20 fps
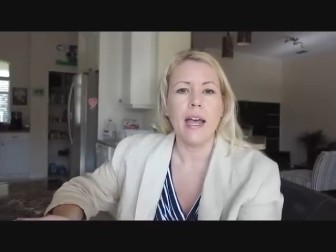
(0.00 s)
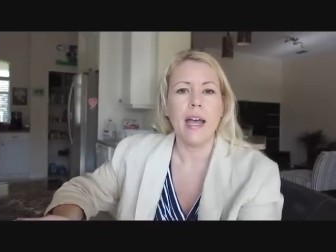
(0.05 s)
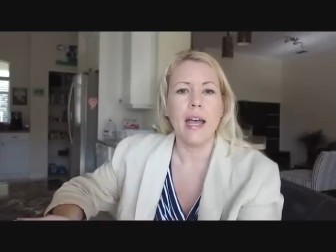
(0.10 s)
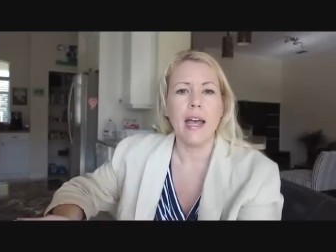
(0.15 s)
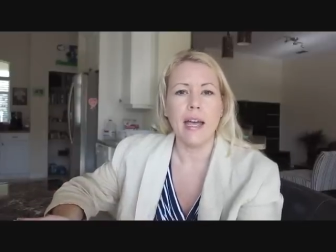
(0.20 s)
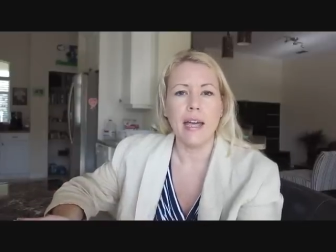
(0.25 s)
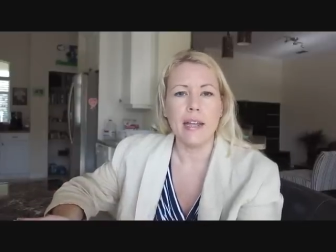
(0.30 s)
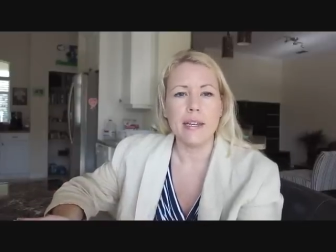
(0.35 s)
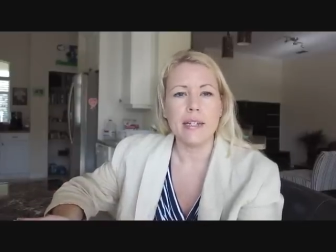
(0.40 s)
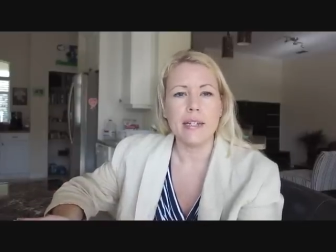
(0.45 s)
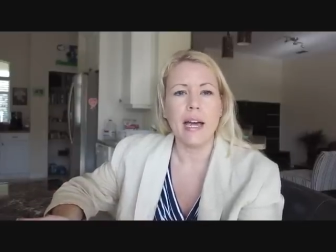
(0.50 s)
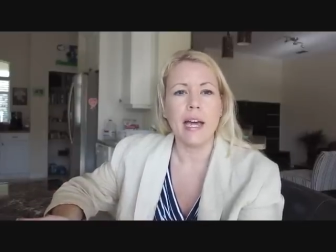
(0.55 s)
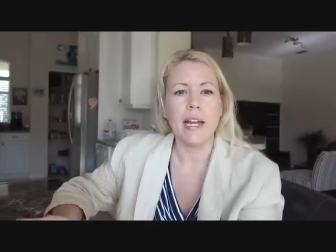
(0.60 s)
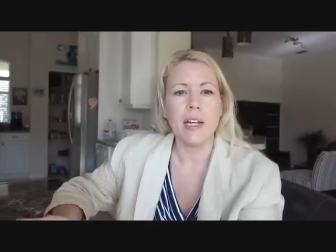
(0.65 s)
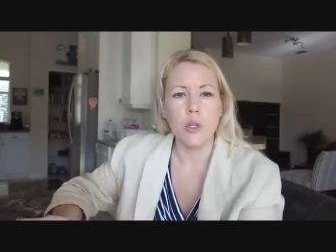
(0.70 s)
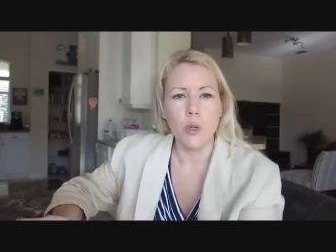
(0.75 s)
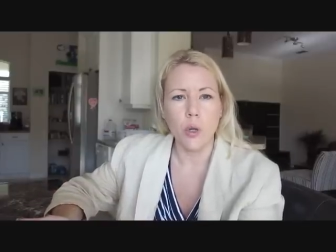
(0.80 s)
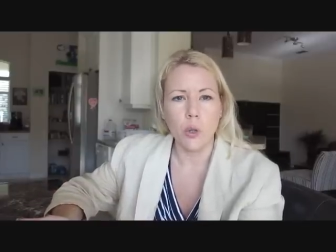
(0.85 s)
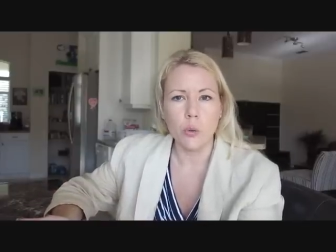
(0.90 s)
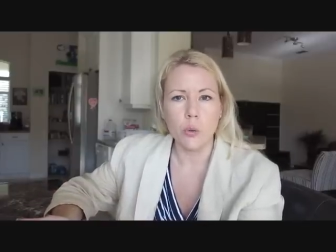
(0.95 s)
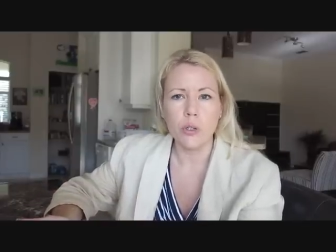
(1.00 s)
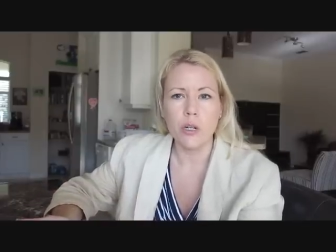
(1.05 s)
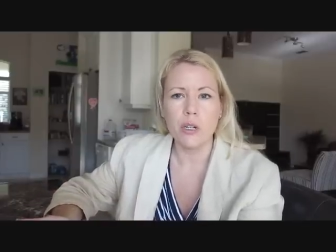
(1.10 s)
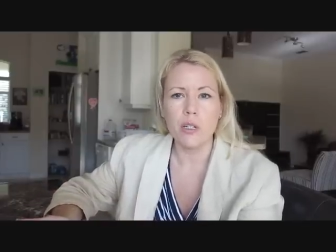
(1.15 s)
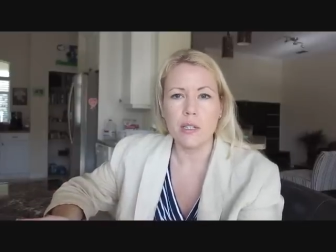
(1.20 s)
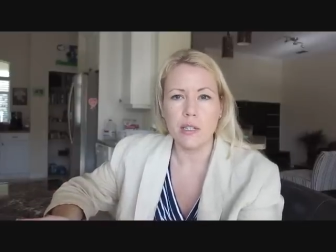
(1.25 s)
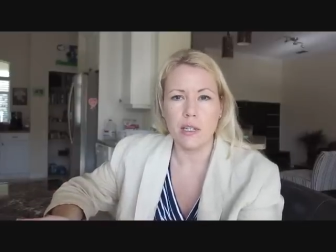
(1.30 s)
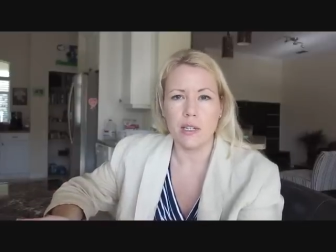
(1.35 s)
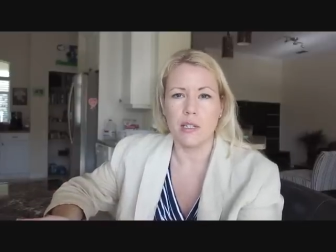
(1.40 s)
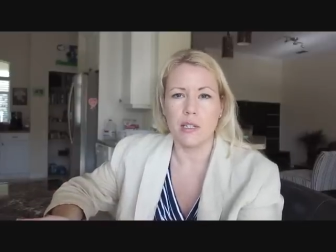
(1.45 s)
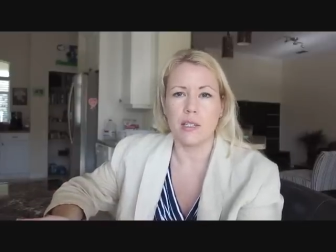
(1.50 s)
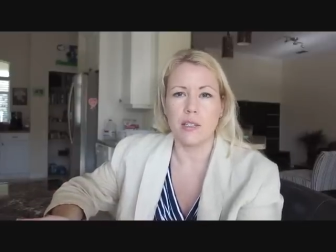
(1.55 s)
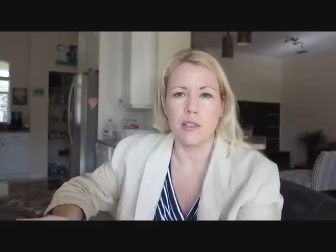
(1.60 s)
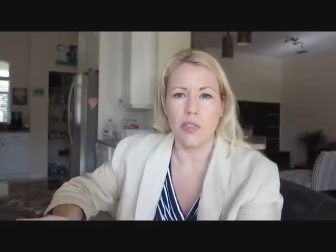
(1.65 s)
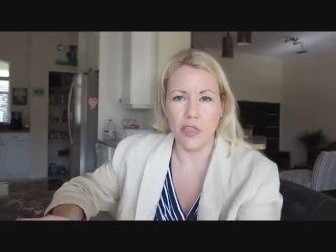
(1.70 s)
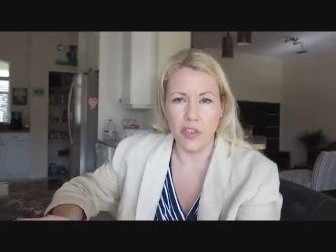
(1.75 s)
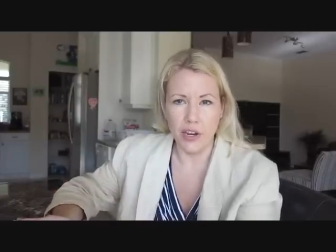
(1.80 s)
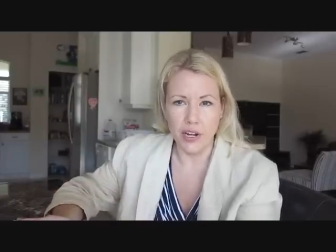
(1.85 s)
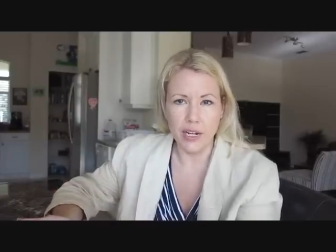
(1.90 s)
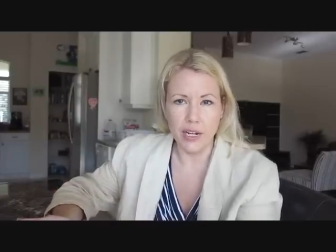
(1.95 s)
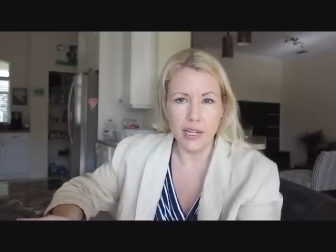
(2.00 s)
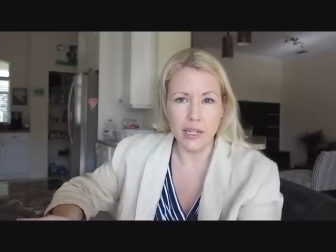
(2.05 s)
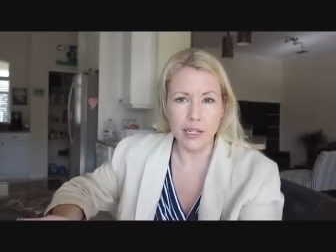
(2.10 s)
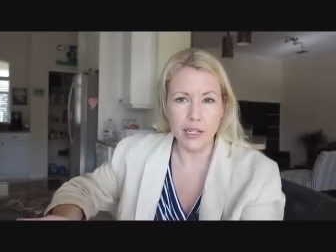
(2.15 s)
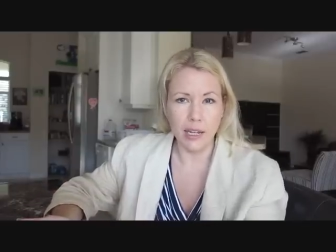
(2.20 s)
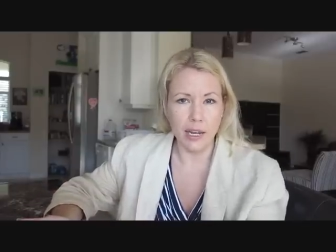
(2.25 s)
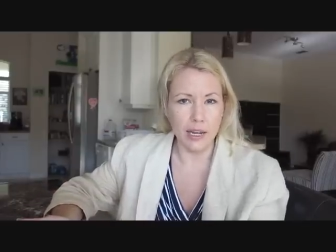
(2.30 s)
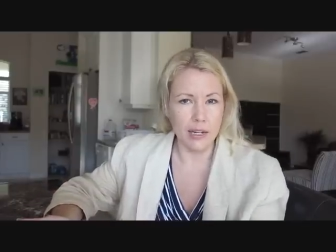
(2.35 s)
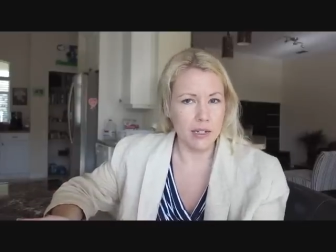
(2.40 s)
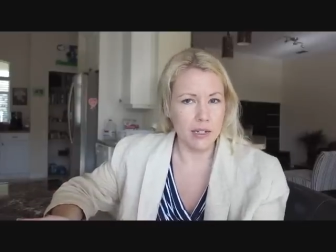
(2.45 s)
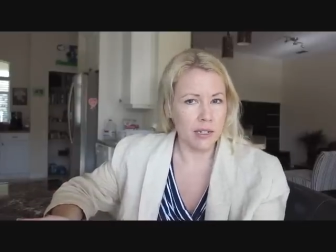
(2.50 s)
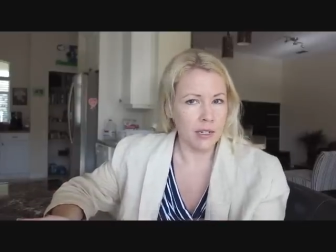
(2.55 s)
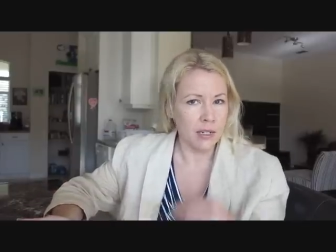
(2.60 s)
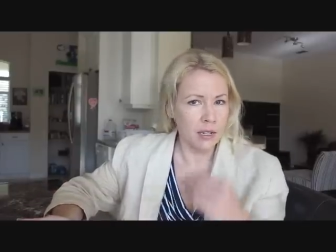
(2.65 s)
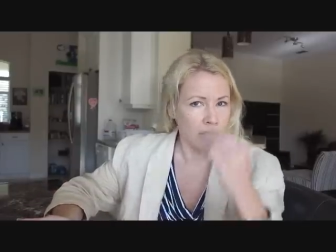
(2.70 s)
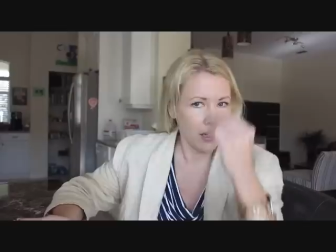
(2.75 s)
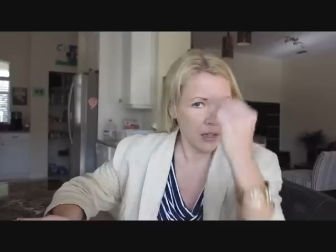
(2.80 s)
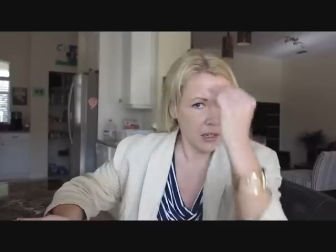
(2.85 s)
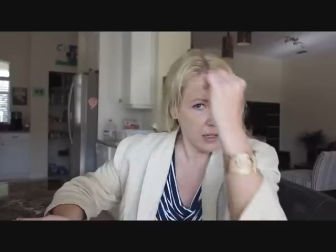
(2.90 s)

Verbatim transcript: and I notice it's thinning and